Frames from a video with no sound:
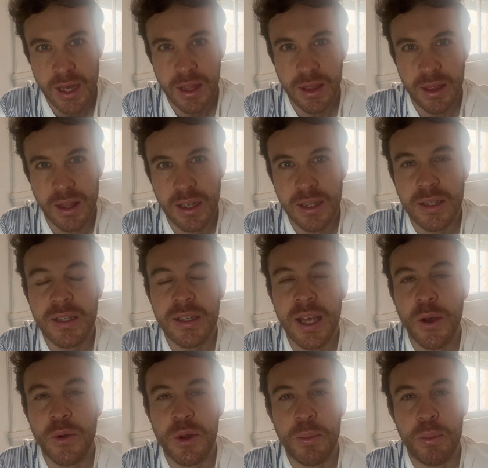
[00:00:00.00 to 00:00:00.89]
This is
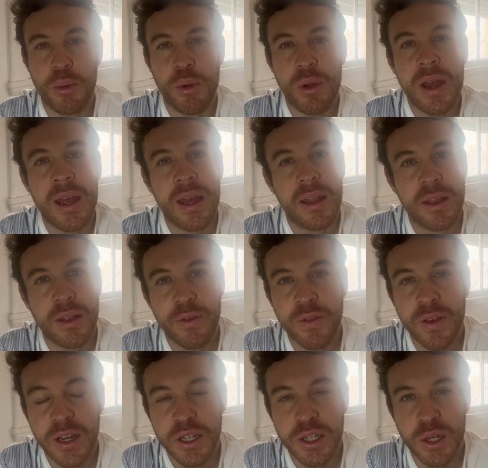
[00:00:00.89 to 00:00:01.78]
how we bring the
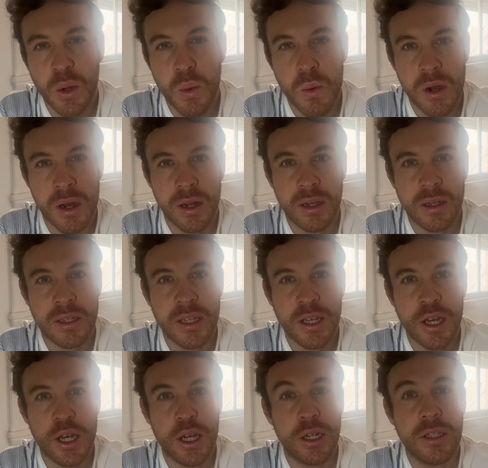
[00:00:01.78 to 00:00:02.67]
fictional world
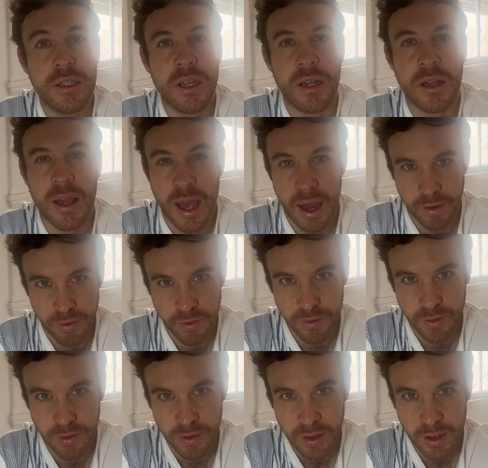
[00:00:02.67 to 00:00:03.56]
to life,
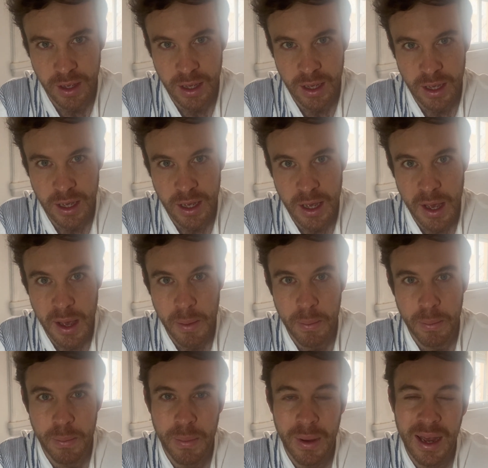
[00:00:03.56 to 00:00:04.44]

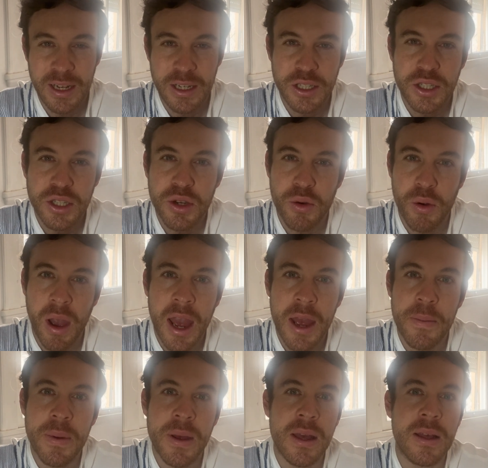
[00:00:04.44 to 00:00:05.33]
by
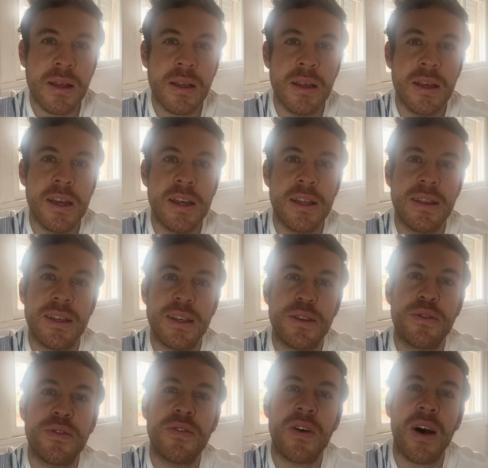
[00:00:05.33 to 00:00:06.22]
describing these
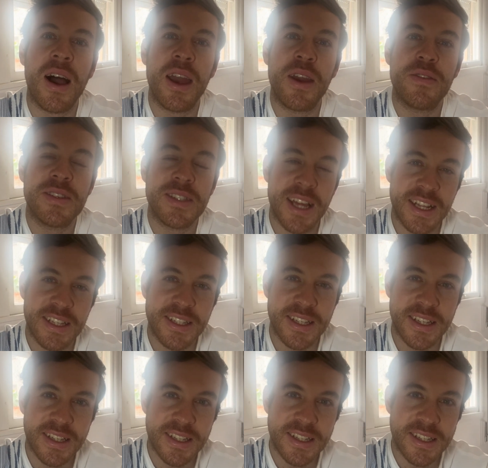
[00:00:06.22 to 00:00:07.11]
5
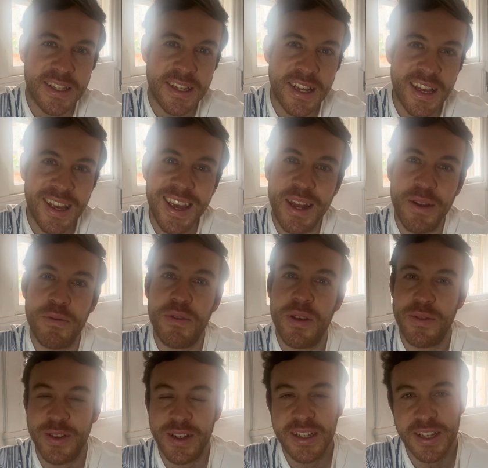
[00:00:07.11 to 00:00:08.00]
senses in
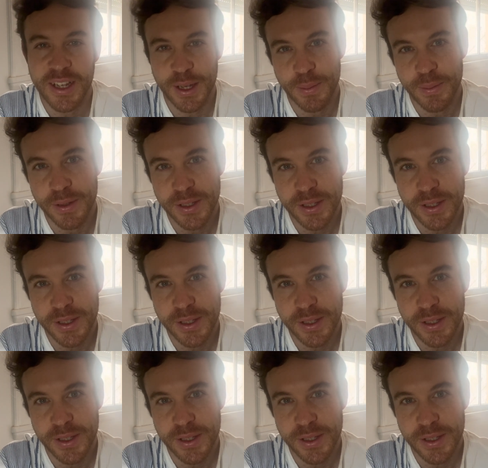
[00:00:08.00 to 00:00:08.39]
vivid terms.